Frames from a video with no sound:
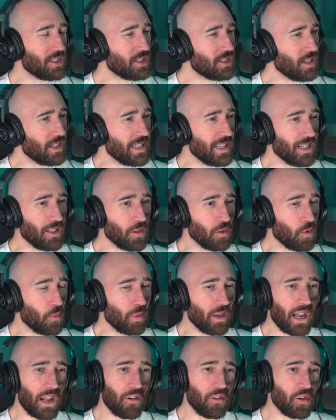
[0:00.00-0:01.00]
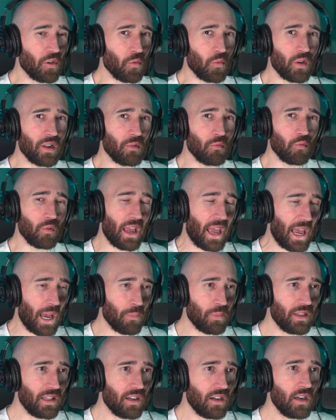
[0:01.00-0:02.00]
study it a little bit. I don't know what, what
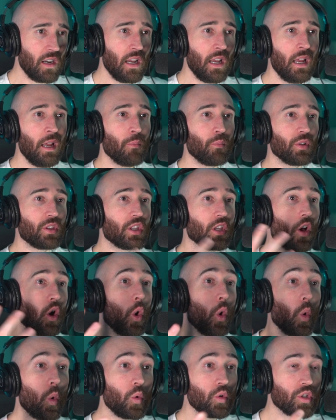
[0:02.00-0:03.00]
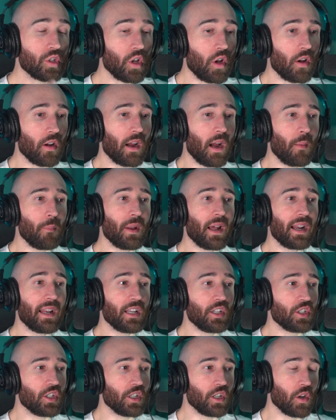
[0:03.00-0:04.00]
happened there, but the whole song, I'm not
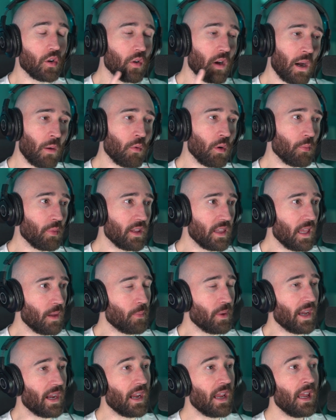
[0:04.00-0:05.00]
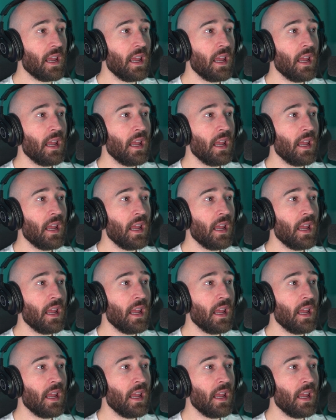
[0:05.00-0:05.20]
itching to go, I want to play that back.